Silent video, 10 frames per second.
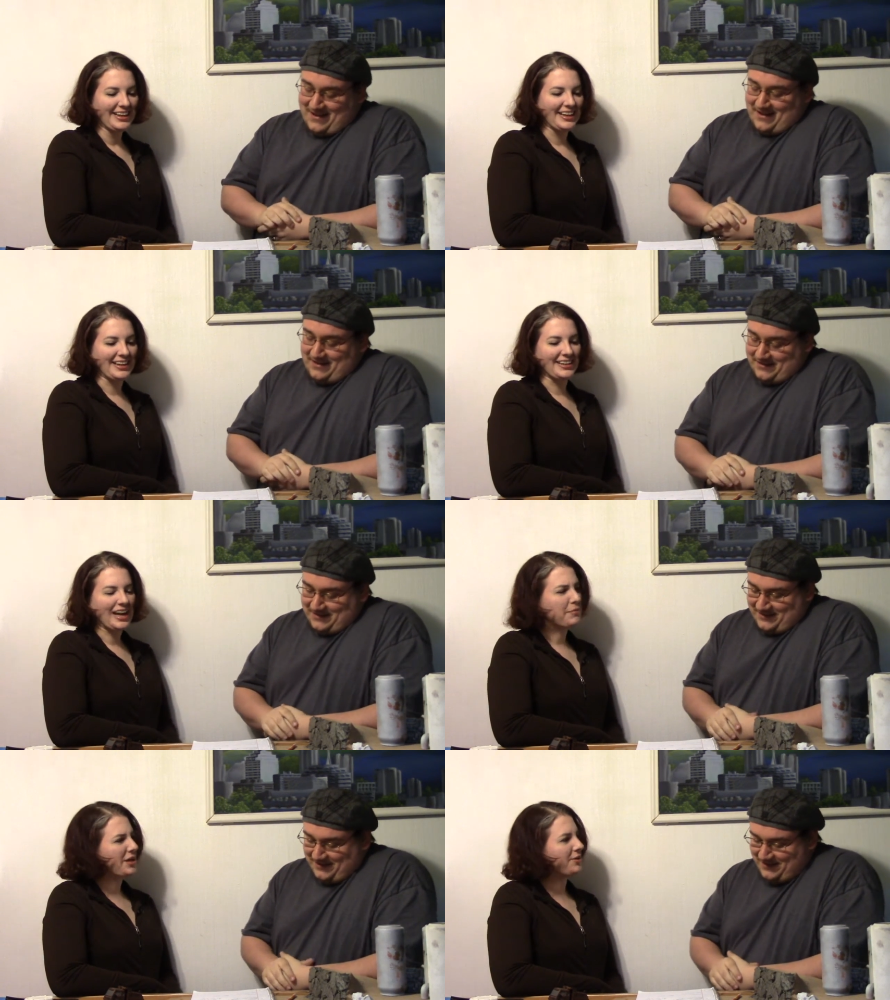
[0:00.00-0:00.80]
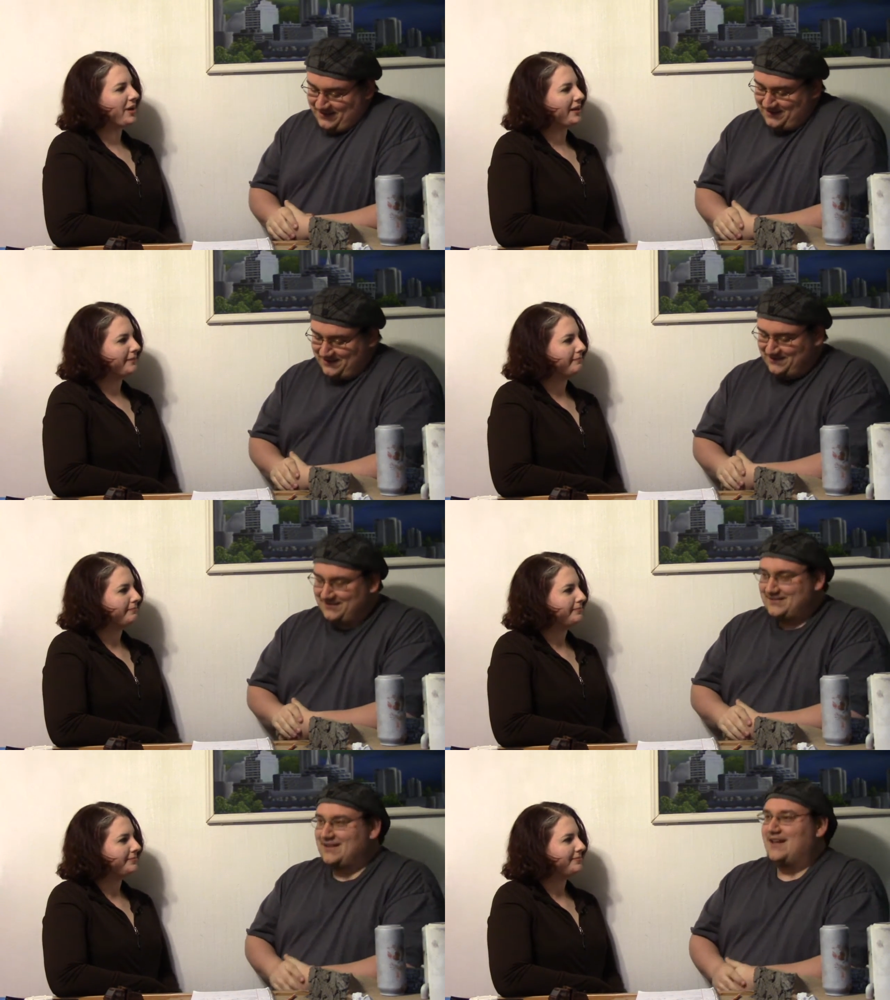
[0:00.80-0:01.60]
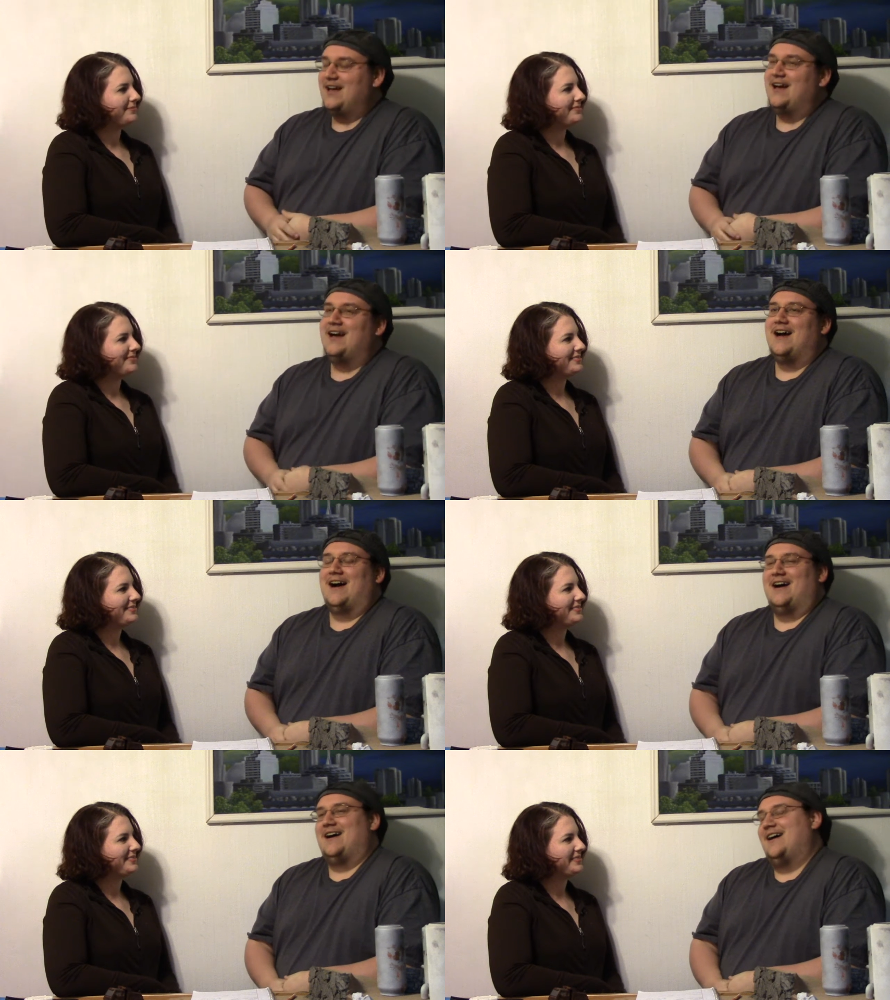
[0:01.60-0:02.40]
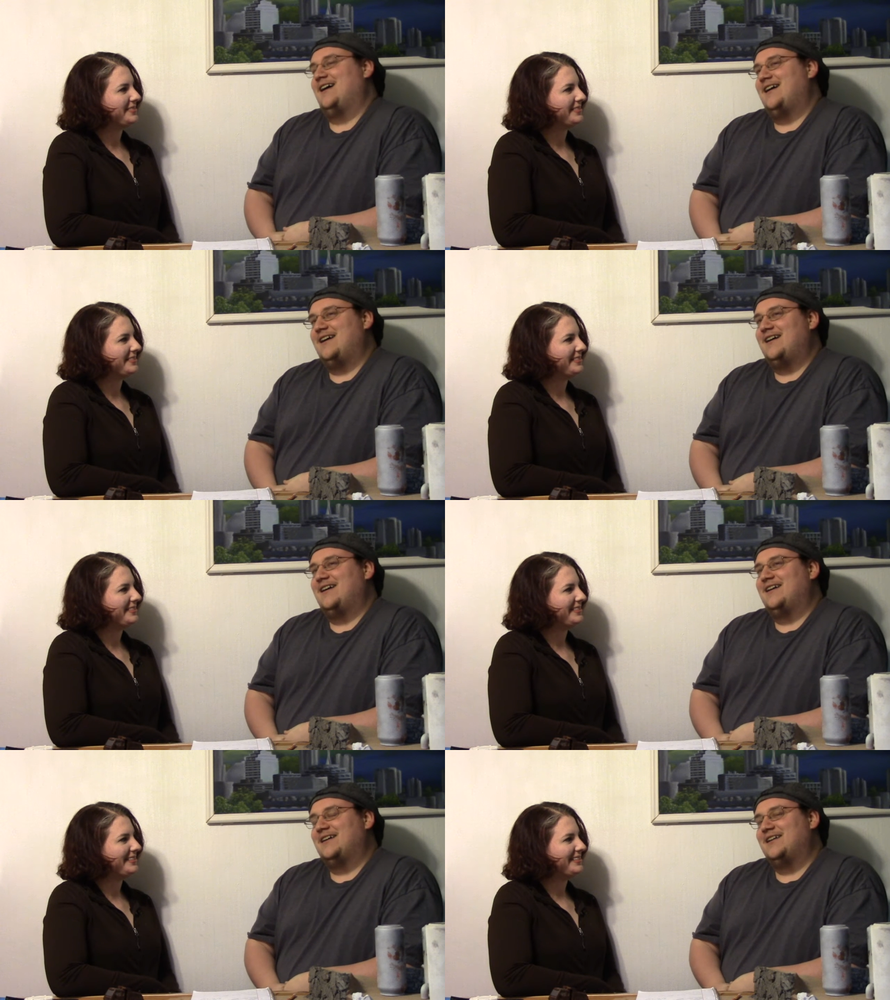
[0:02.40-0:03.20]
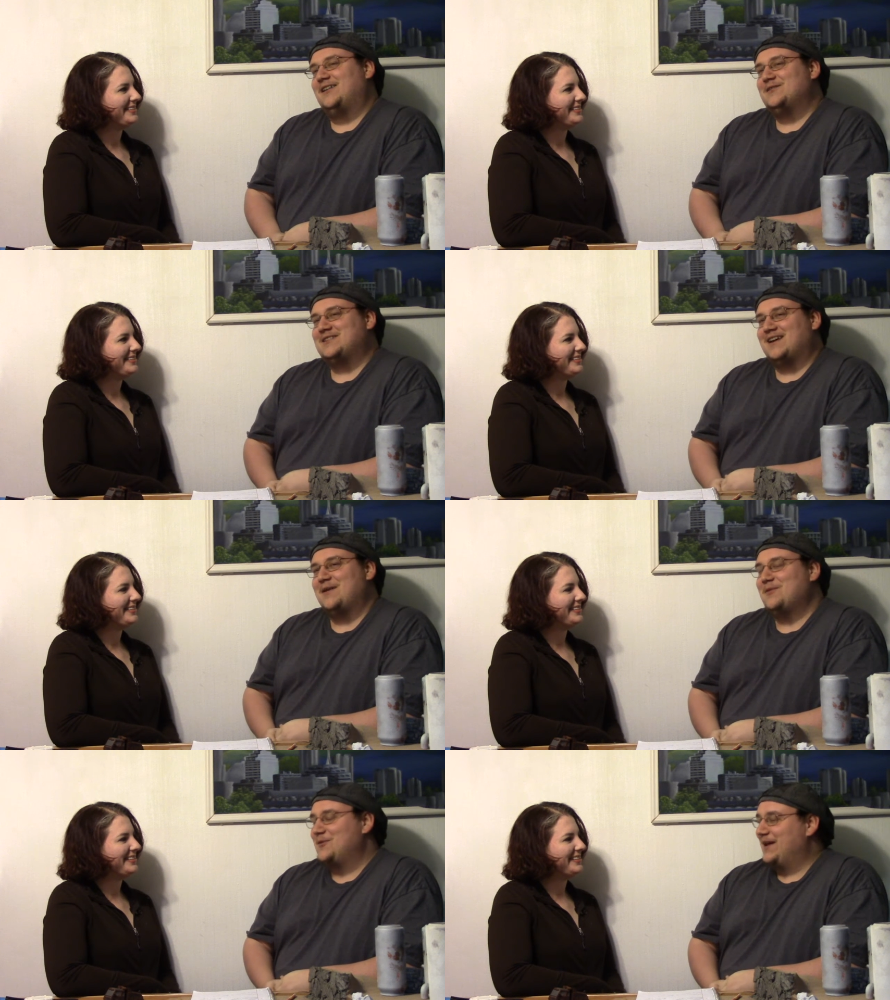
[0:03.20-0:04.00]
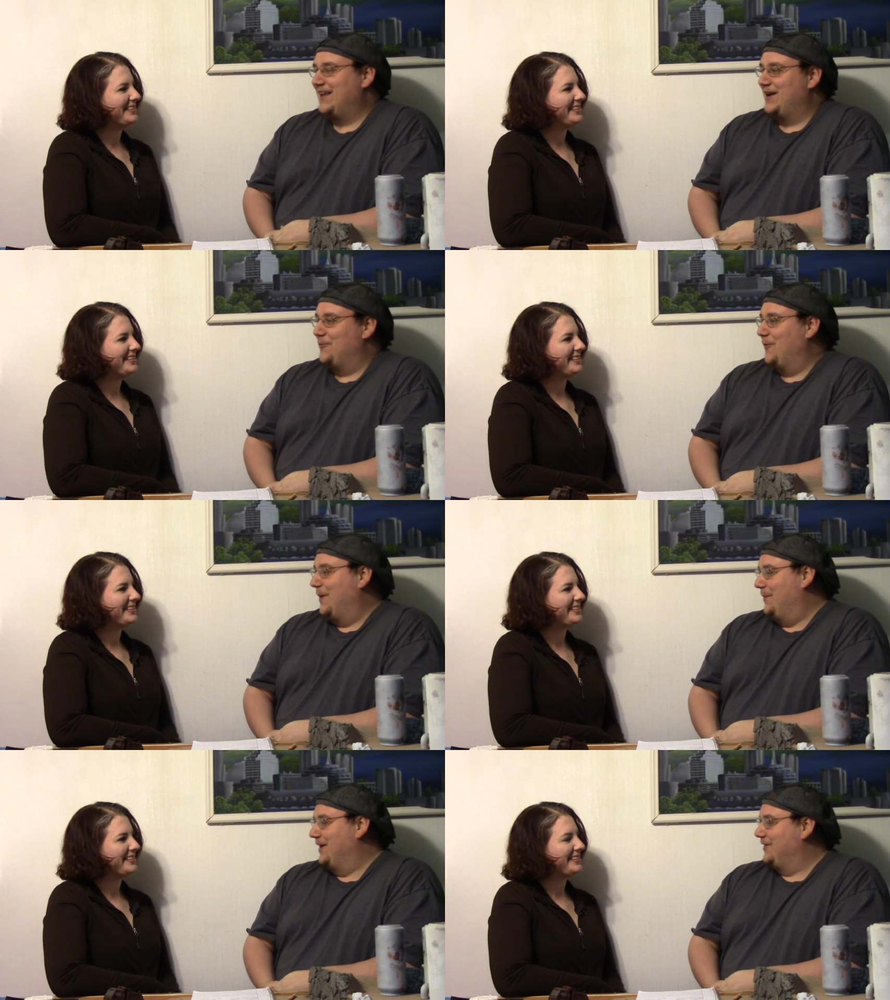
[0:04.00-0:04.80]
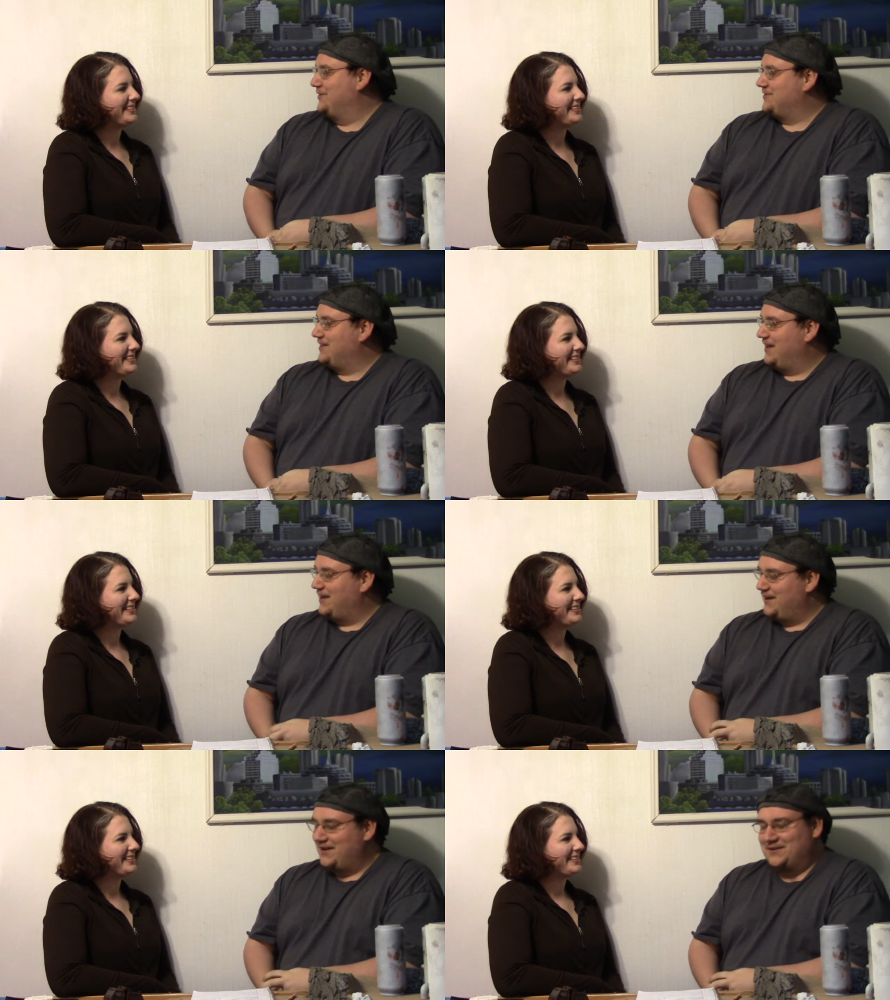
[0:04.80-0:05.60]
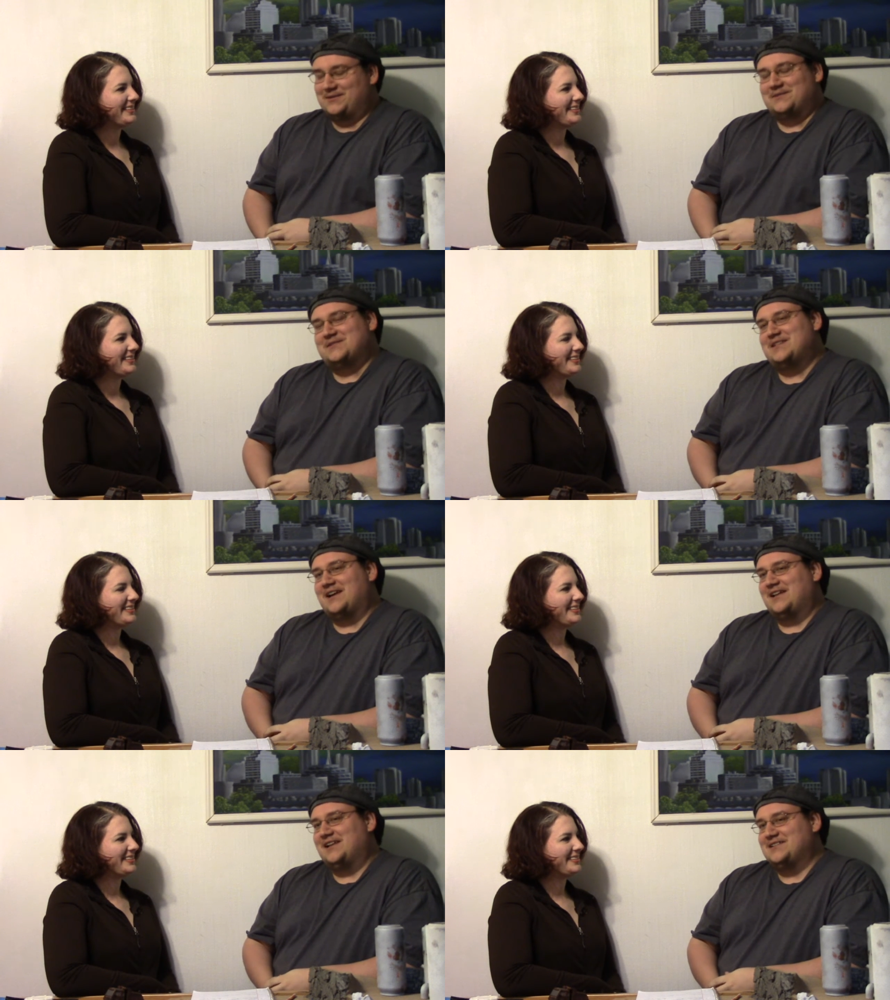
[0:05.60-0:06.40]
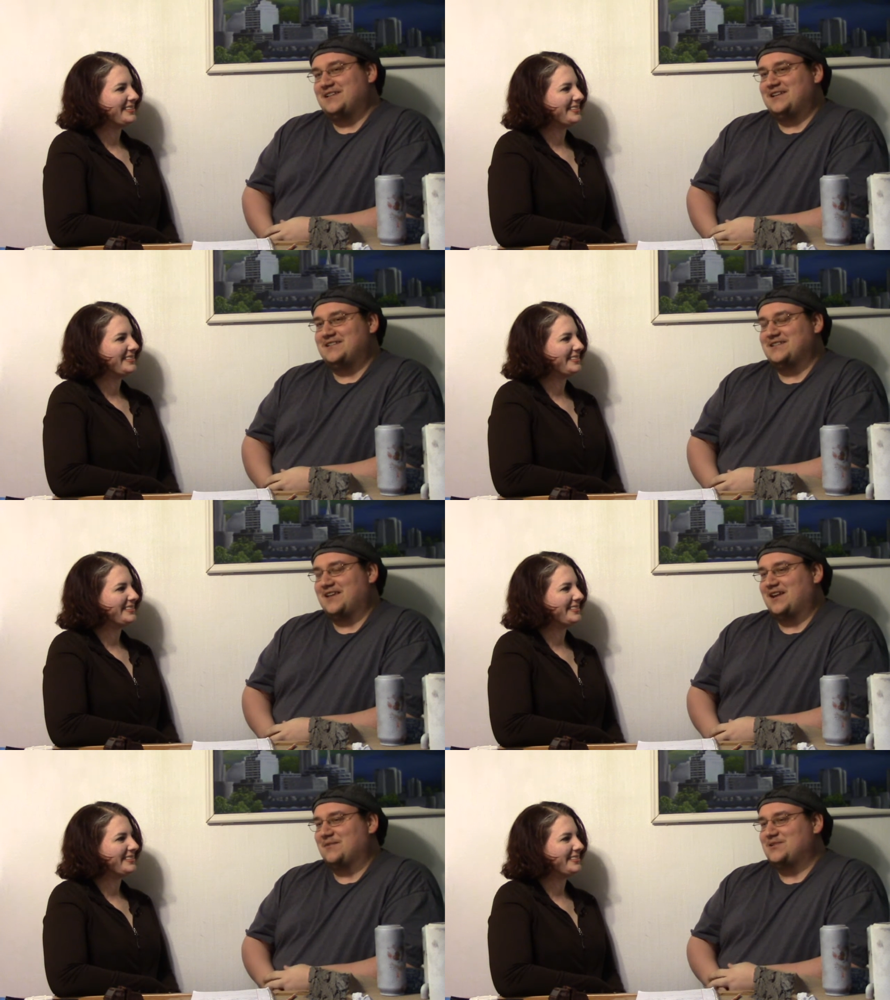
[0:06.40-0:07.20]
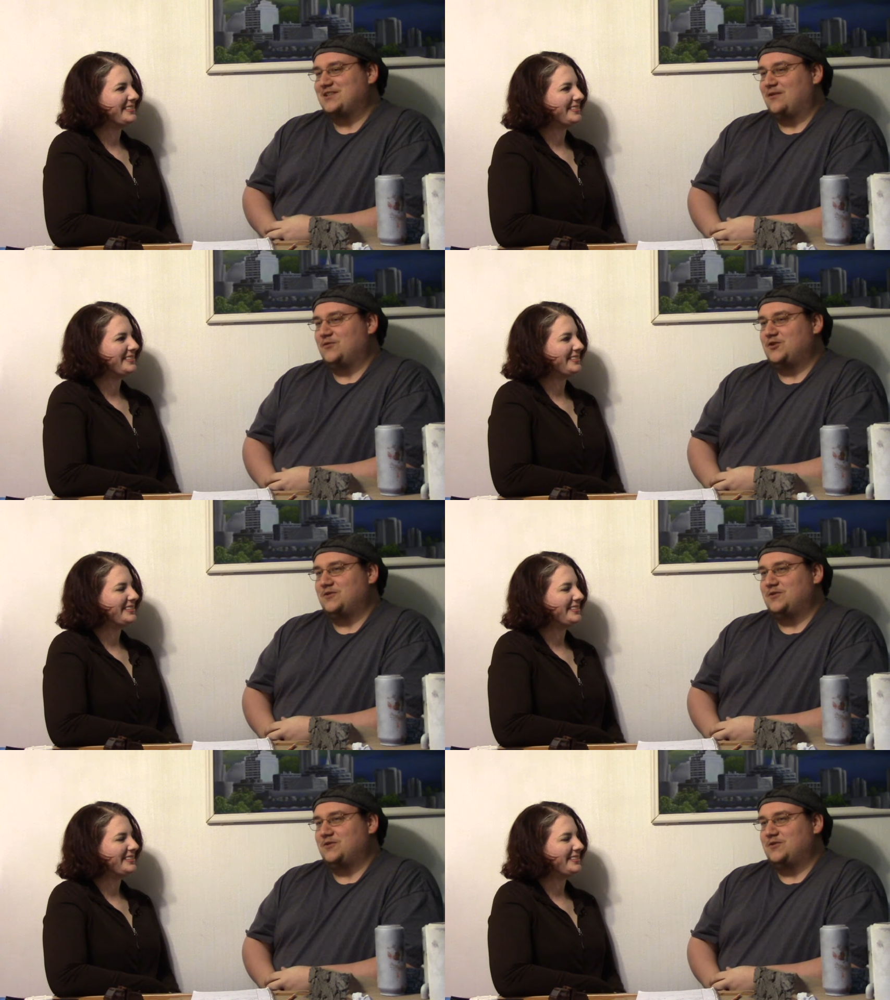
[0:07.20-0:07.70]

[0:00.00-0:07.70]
Speaker 1: Uh, how many are you getting?
Speaker 2: Uh, it looks like I'm going to be getting one, but it looks like uh, second class Elitist is getting himself